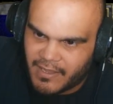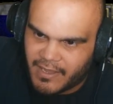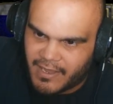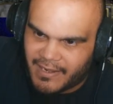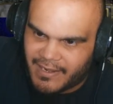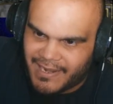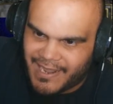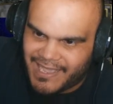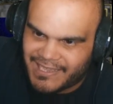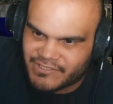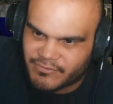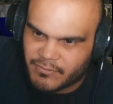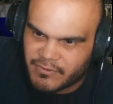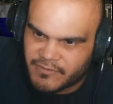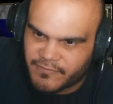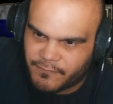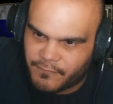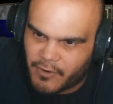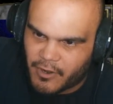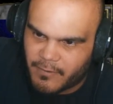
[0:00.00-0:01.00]
And
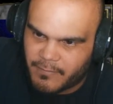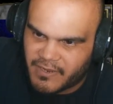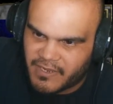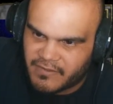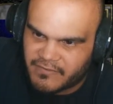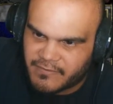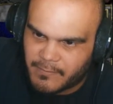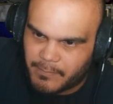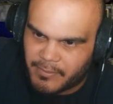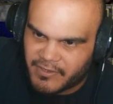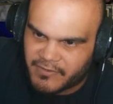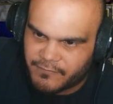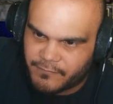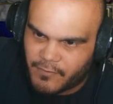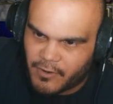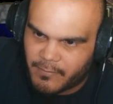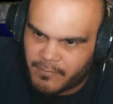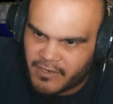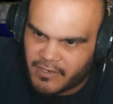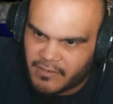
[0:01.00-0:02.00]
Lazarus farming is the best
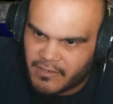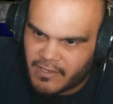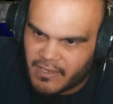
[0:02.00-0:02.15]
farming in